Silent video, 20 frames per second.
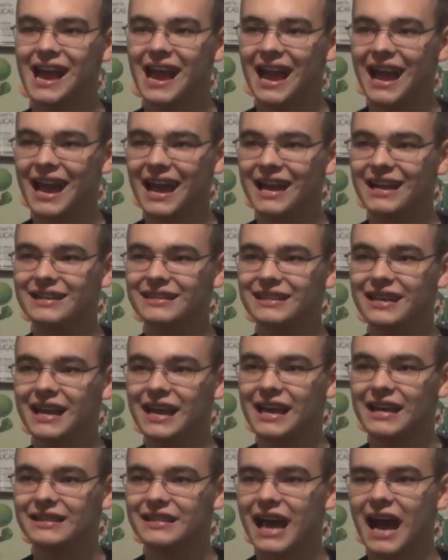and
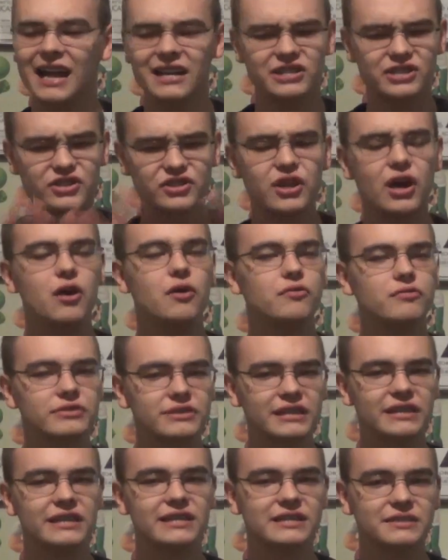that
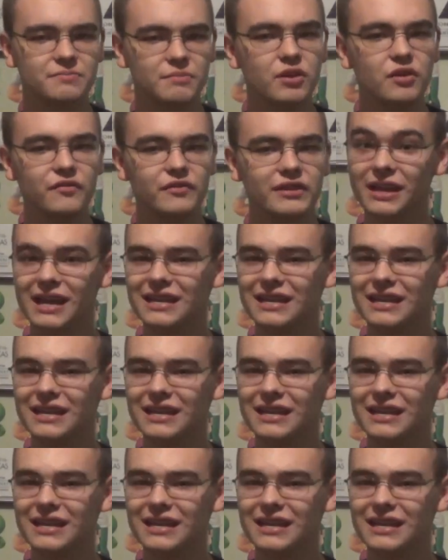shows in his movie.